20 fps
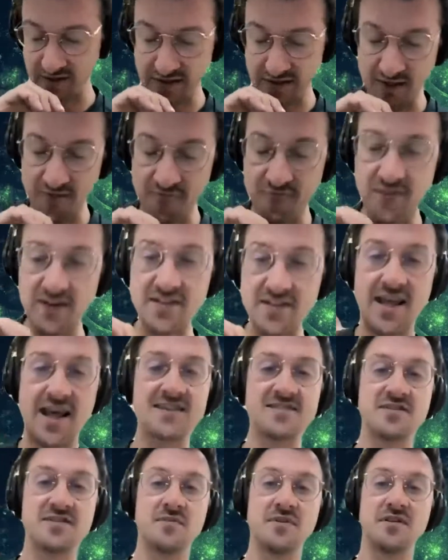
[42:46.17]

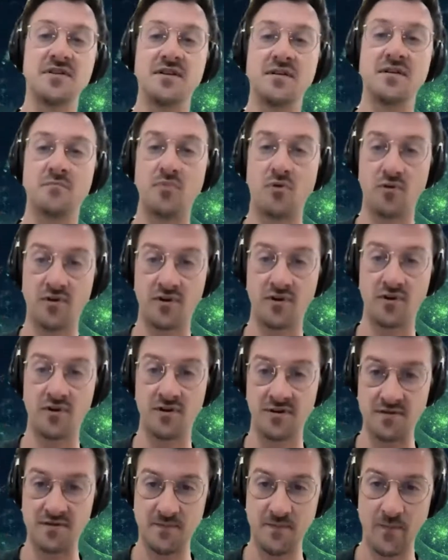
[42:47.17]
infinitesimally
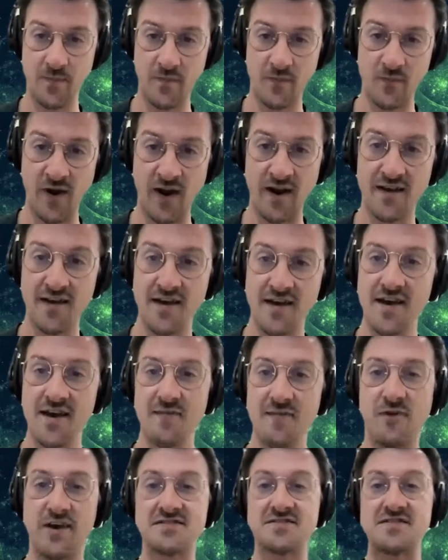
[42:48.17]
important, right?
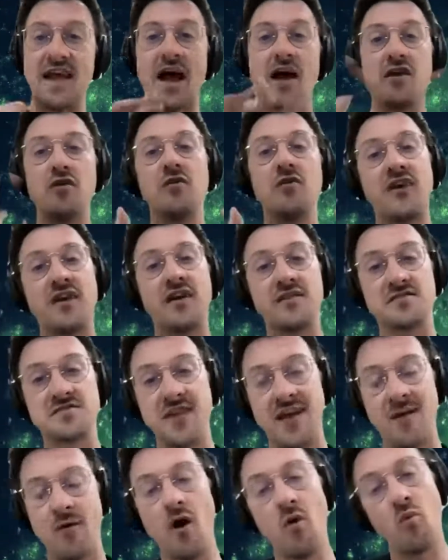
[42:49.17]
Because now you don't have to
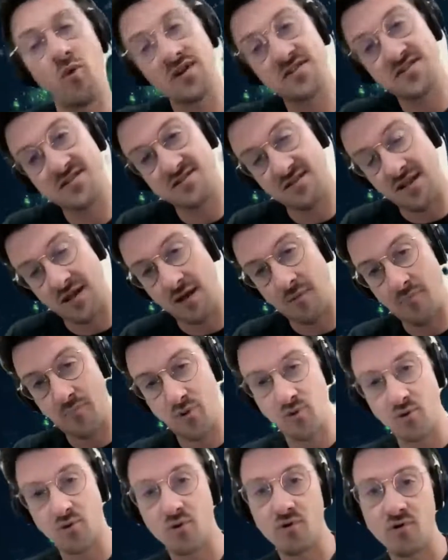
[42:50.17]
understand, oh, what's a
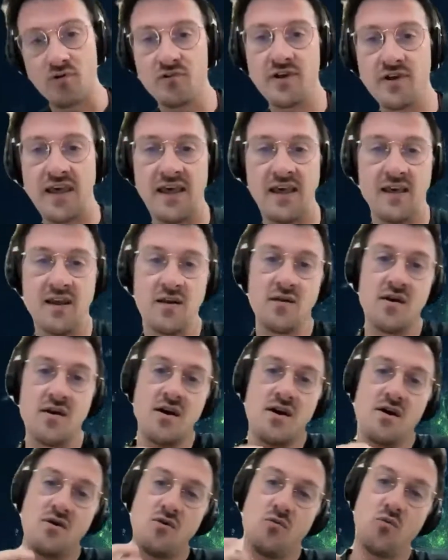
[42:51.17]
pool and
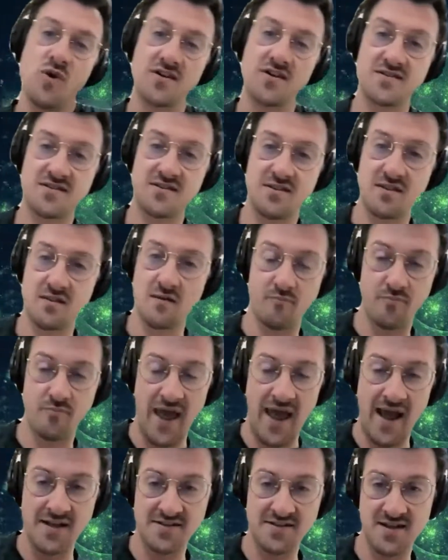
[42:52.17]
what's the
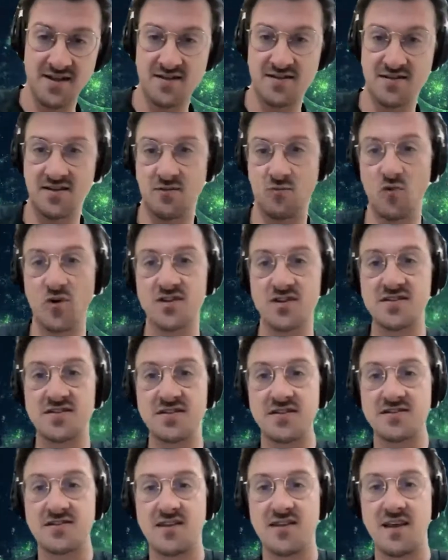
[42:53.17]
assets and what's
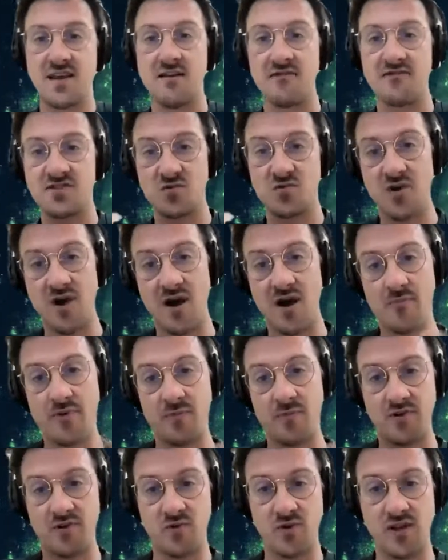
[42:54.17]
this thing of
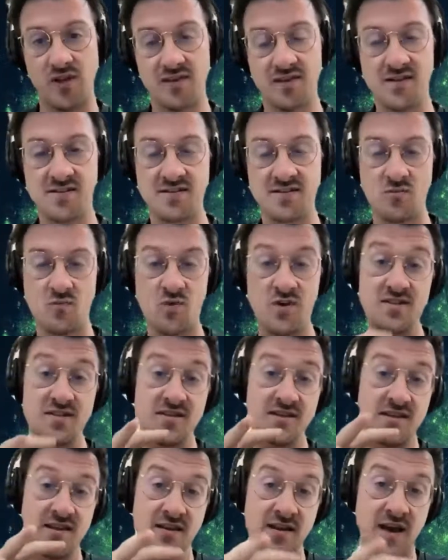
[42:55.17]
swapping between this and
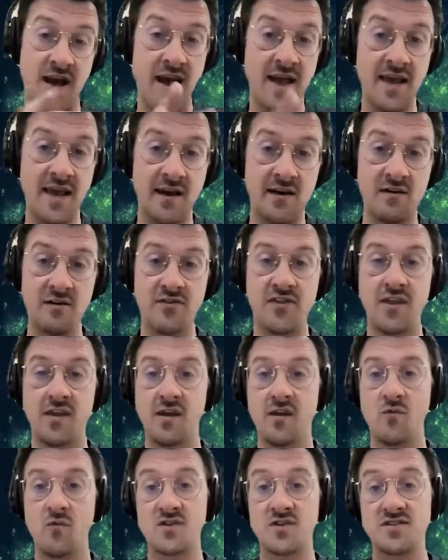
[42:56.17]
what's the IL
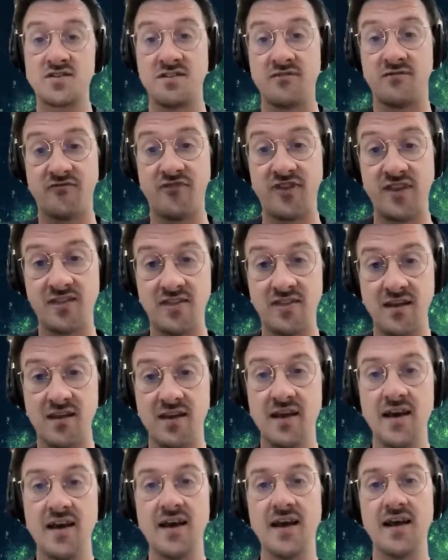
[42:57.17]
thing and what's the fee thing.
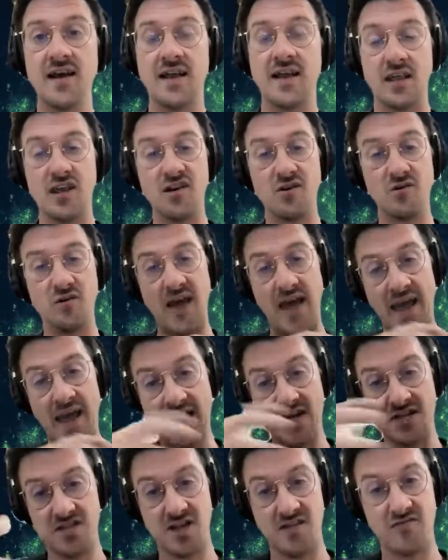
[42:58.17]
Like you don't
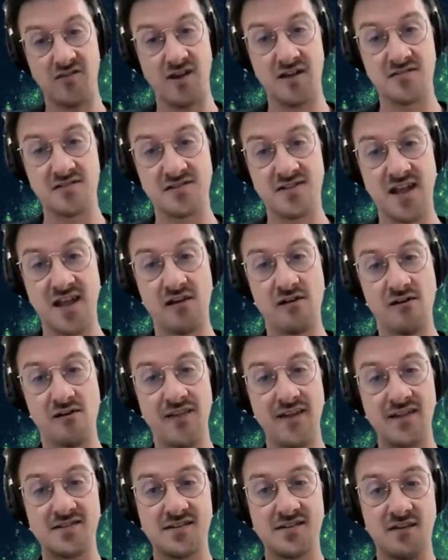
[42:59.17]
actually have to understand all
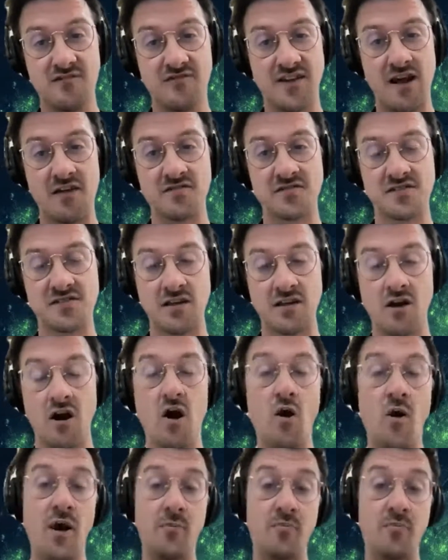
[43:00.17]
that stuff. Not just like, oh, I